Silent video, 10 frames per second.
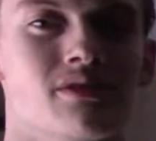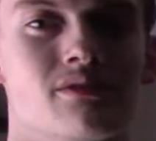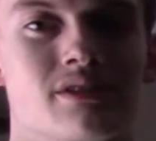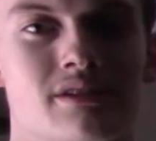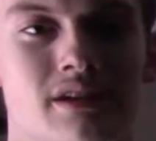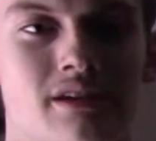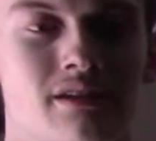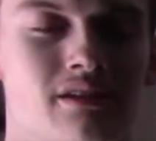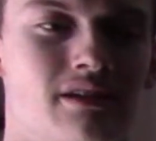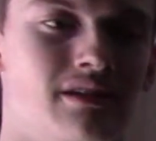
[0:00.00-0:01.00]
are
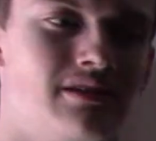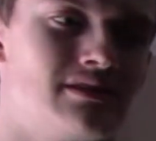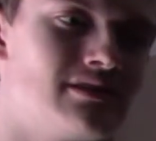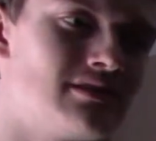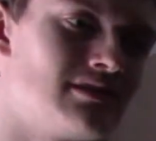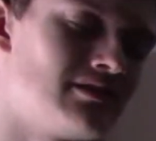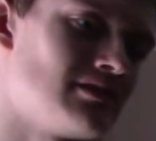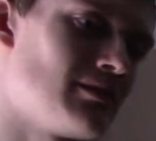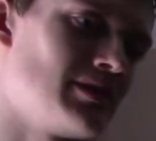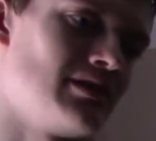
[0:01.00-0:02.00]
ridiculous.
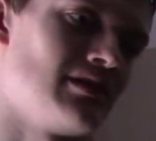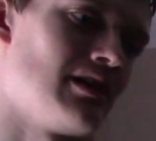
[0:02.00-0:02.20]
I mean,